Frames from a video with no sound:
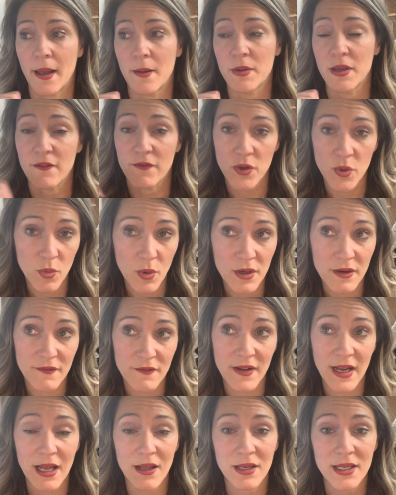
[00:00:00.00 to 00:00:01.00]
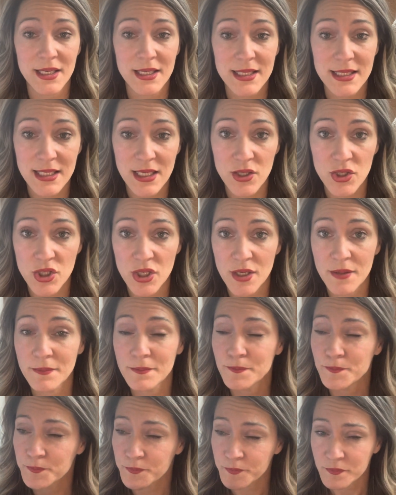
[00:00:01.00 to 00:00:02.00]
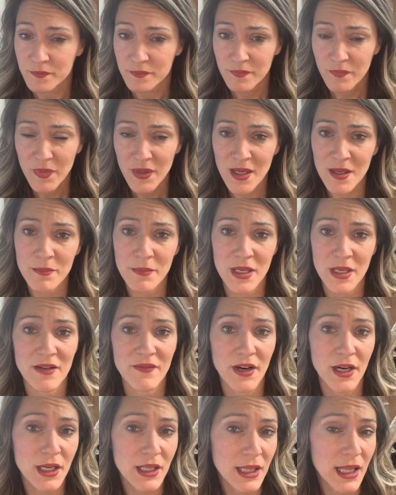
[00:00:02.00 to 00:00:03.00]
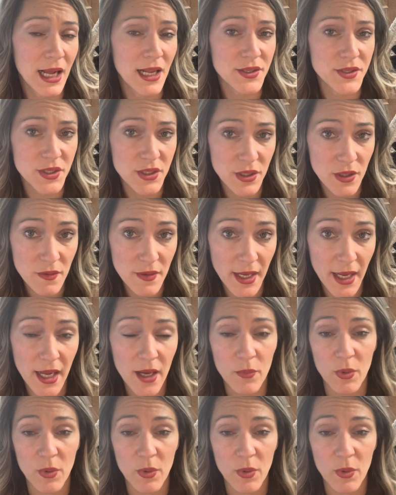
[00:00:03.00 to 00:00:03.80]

If you want to file an extension, many of our clients do that.